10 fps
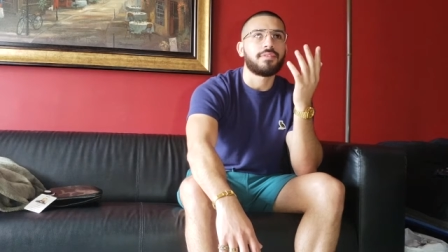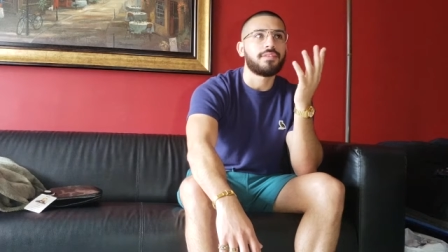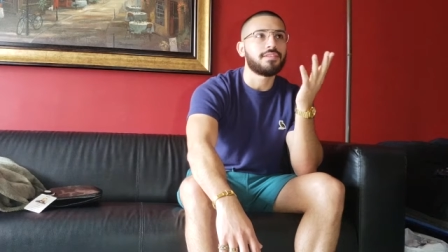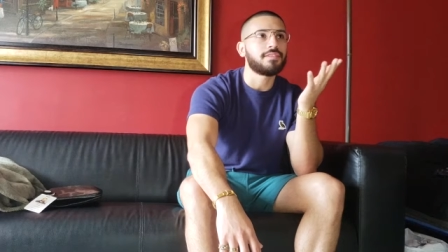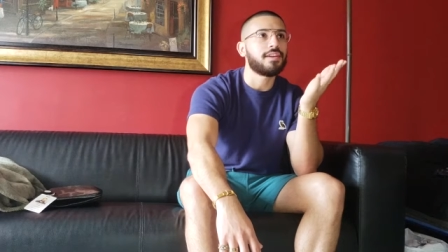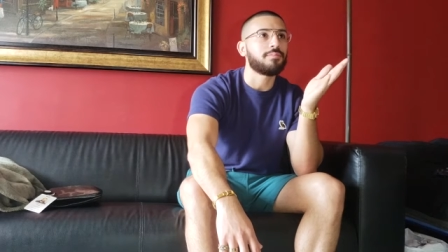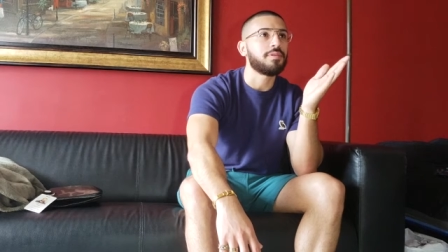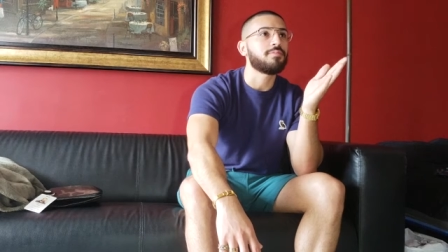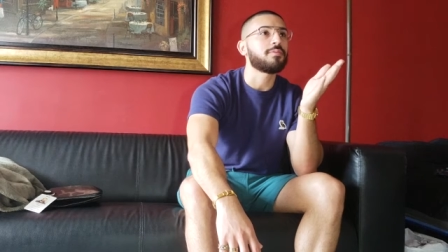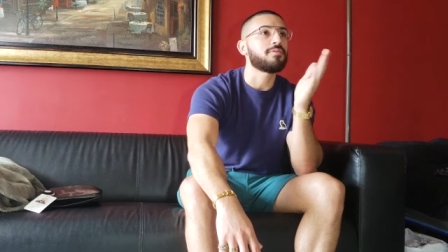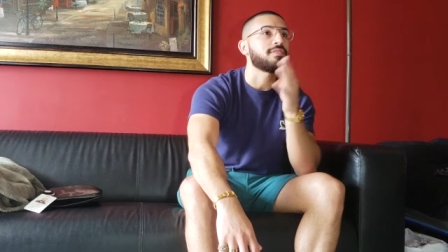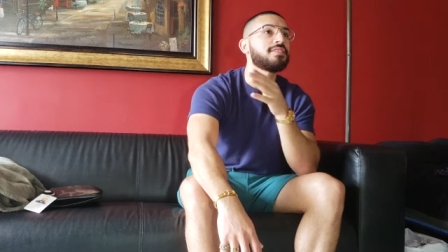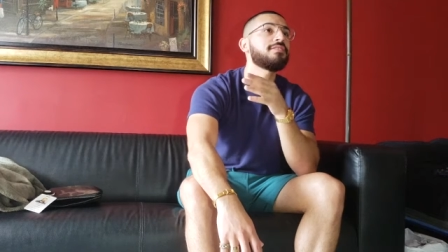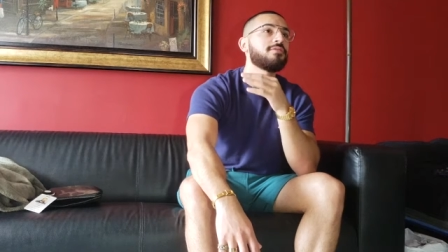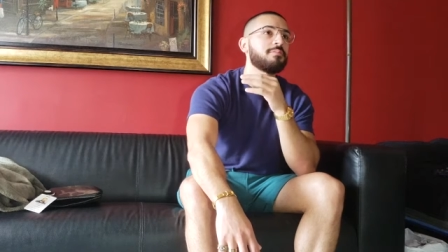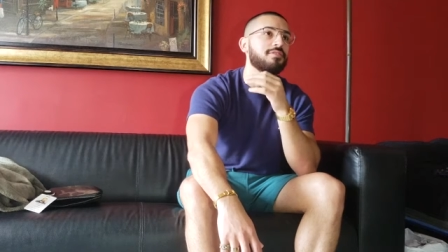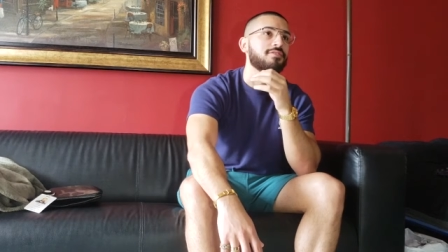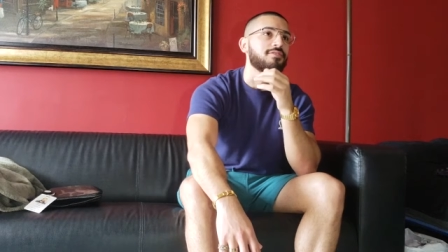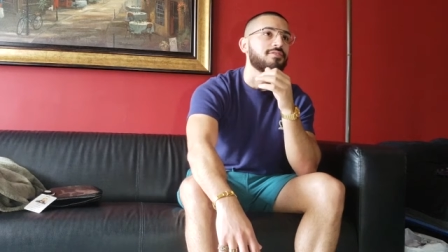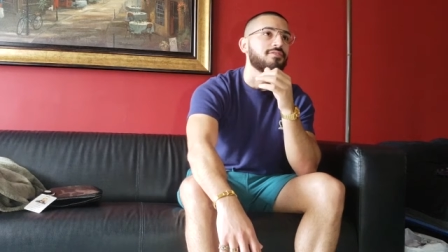This is how people are perceiving me though,
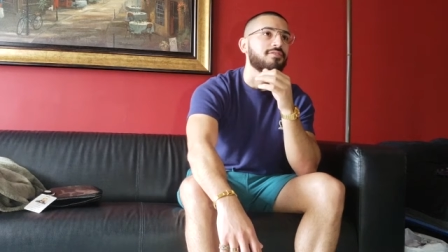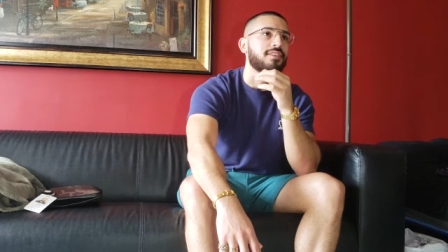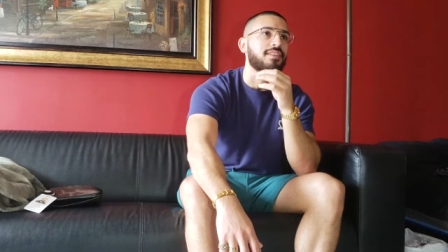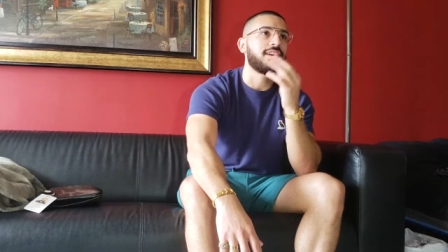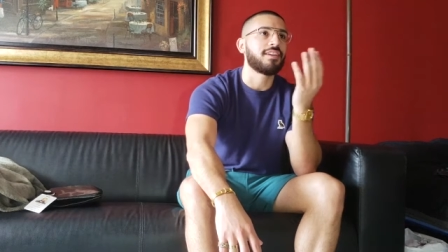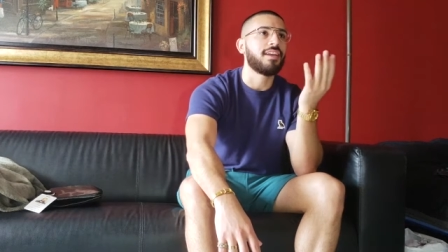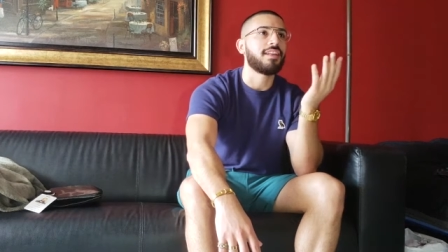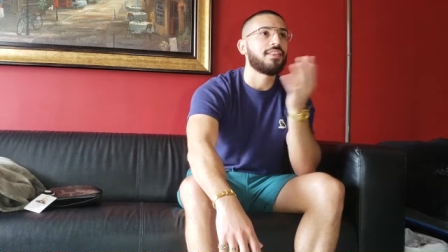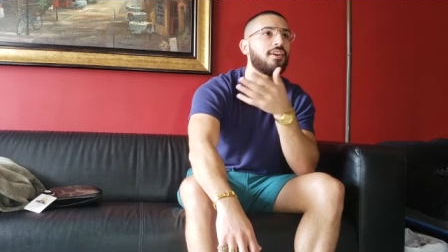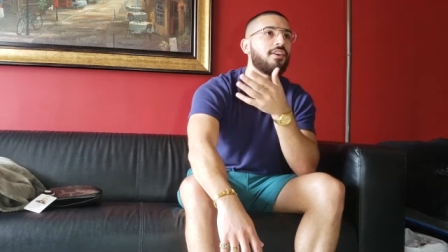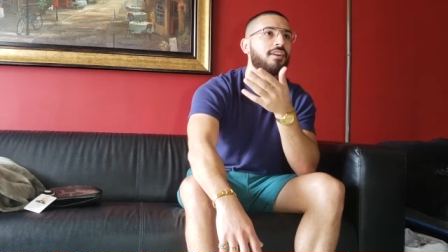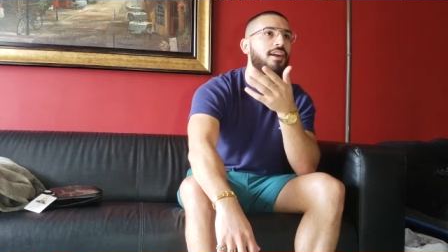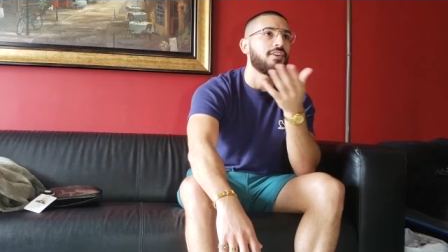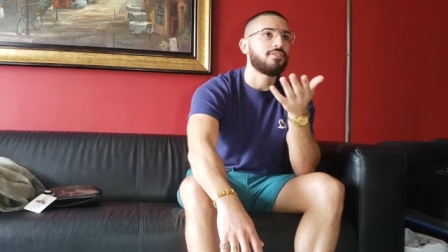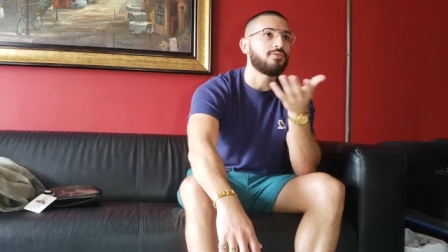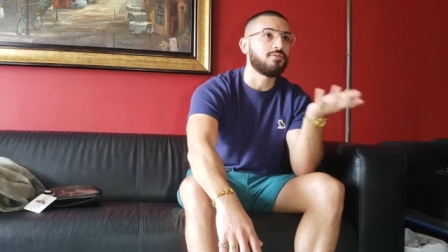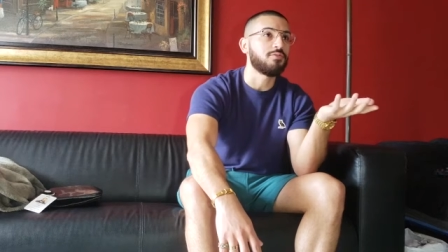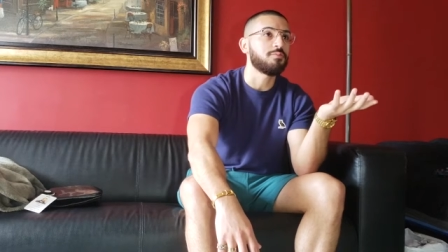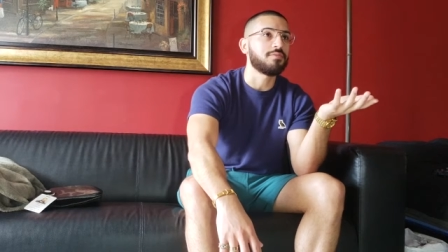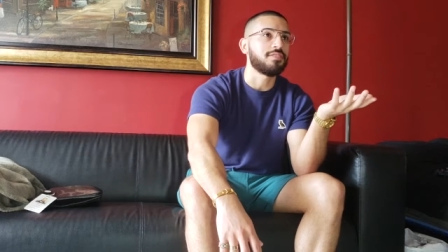and I can't knock how you view
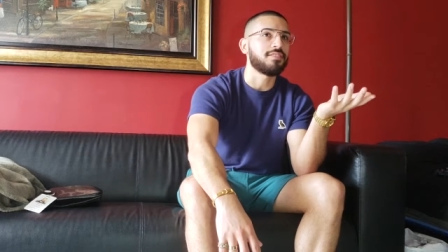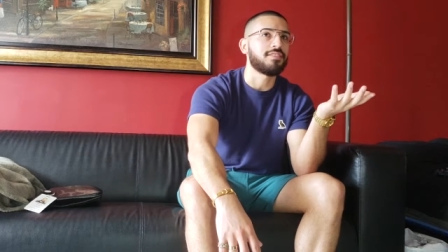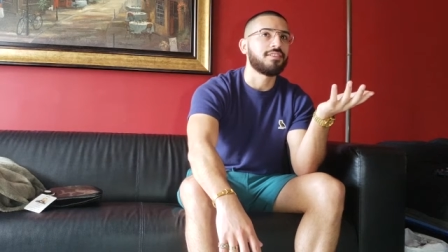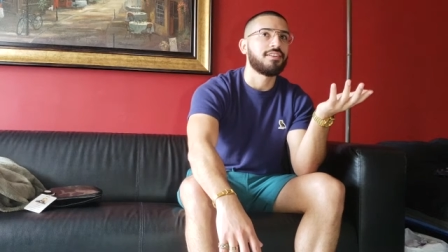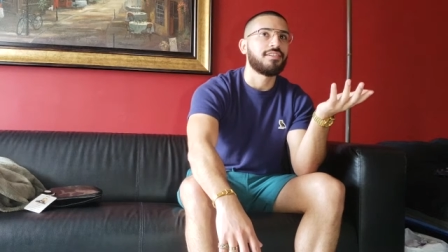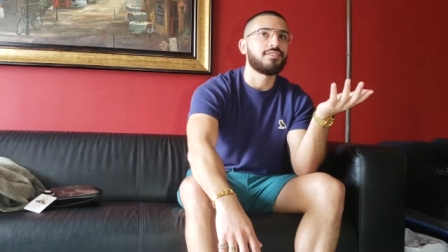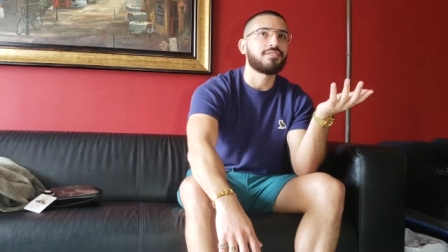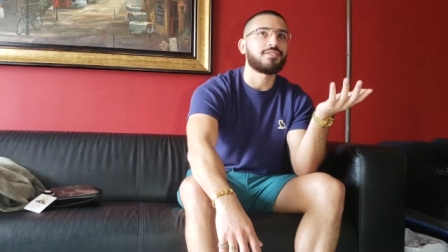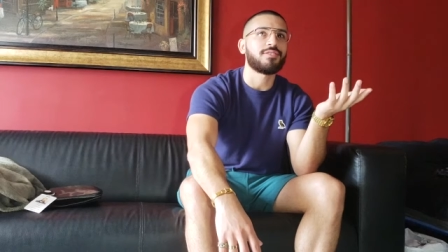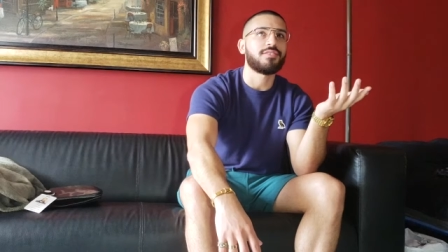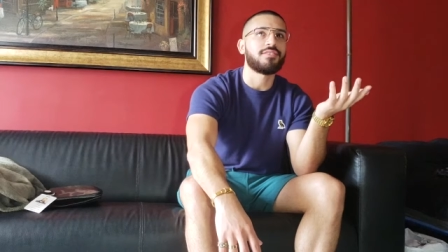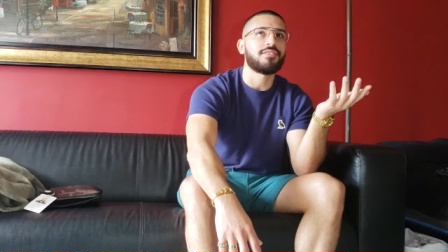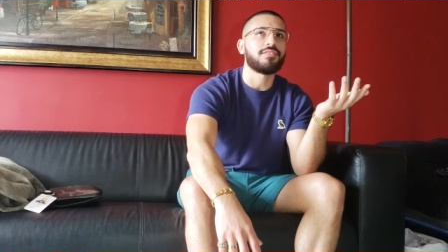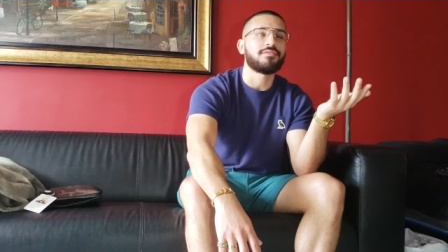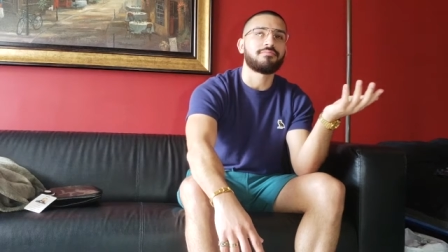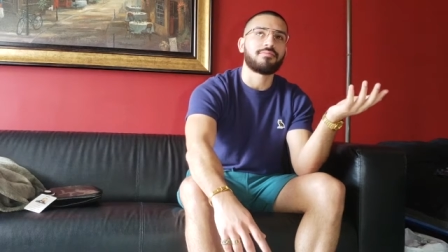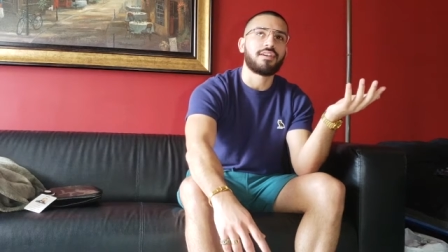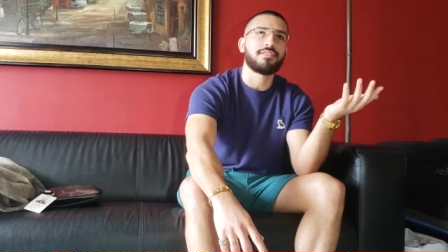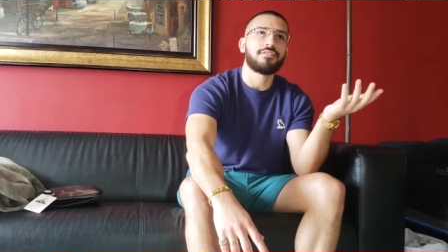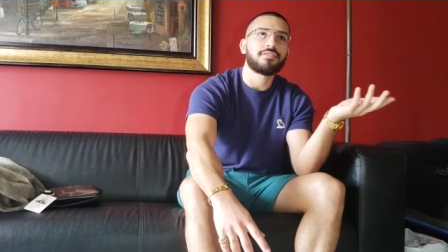me. Mm-hmm. So
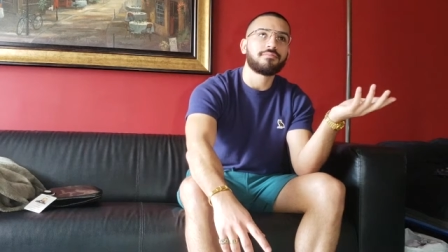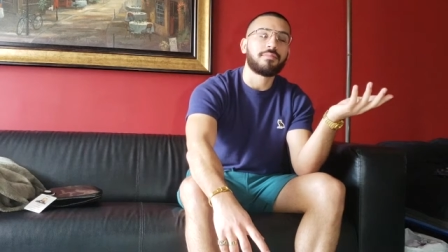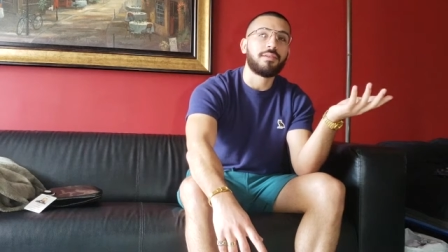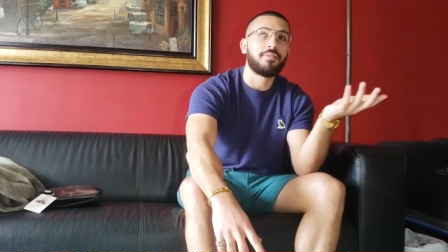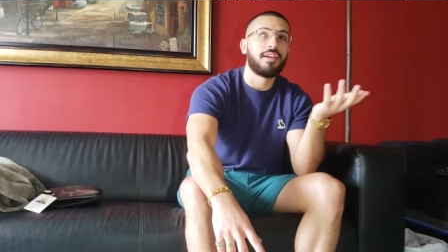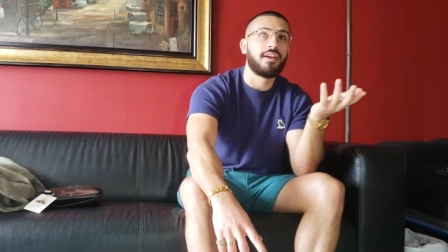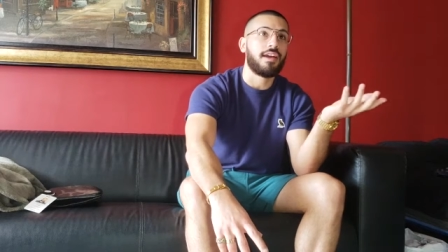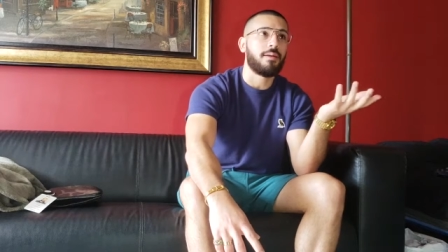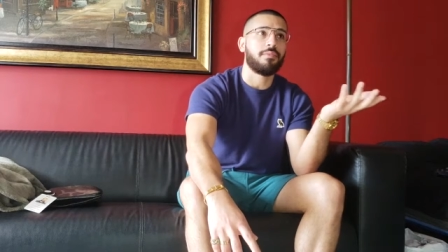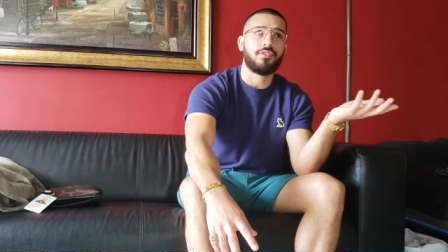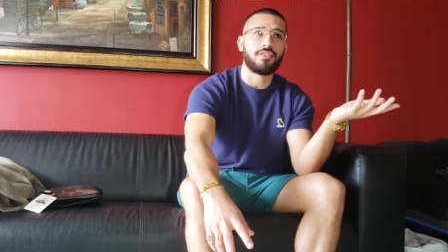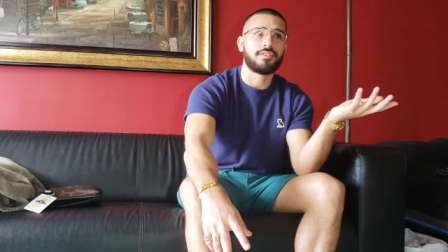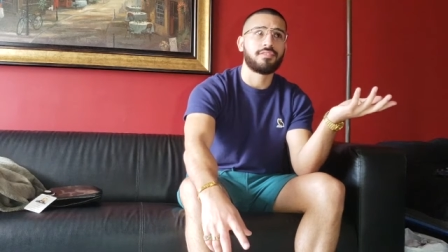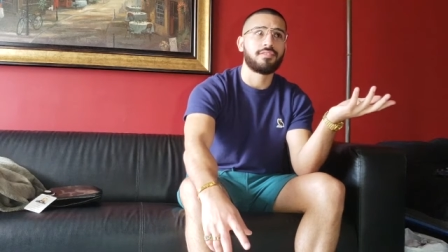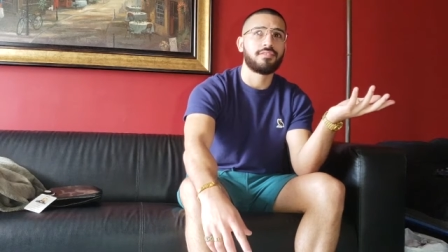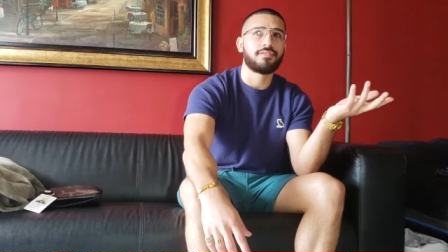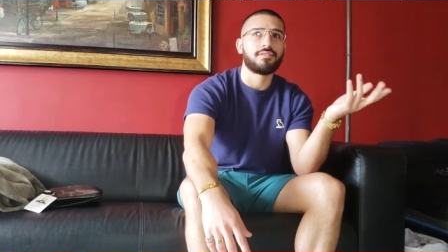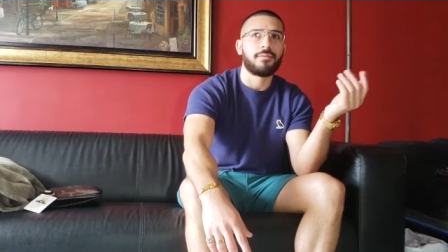I maybe I, I'm a narcissist.